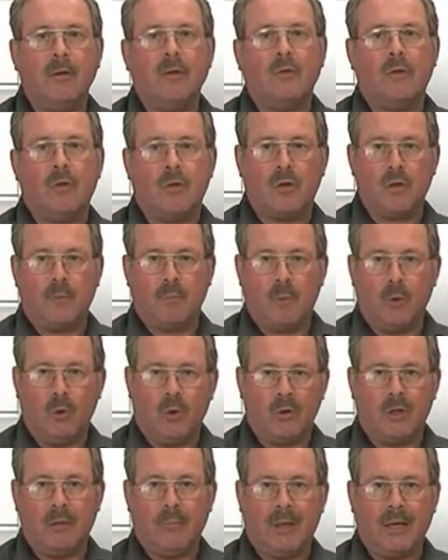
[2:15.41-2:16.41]
to
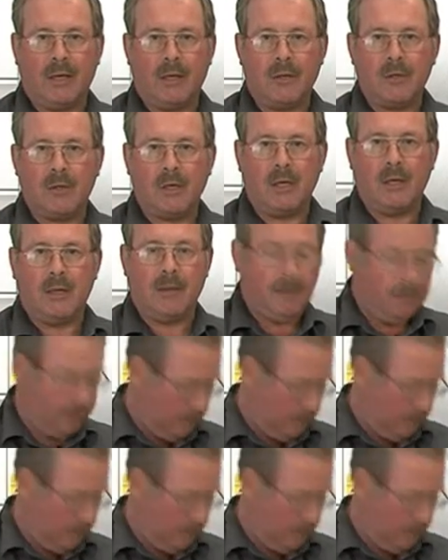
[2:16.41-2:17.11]
support the magazine.